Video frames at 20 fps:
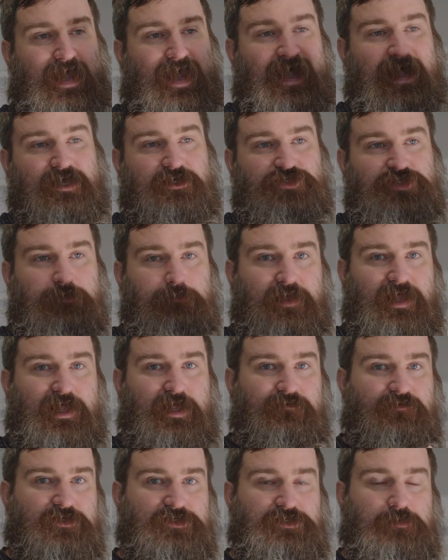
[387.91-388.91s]
action,
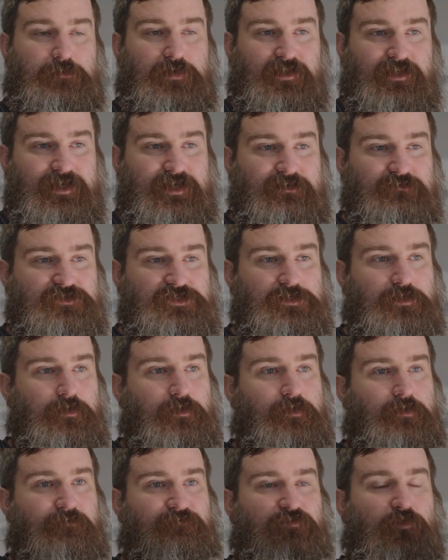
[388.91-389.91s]
behaviors, and beliefs
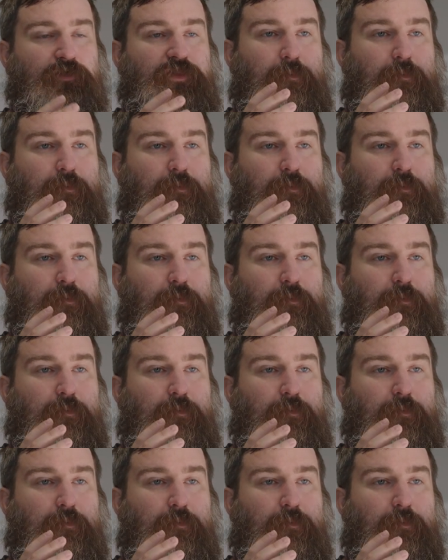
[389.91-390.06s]
for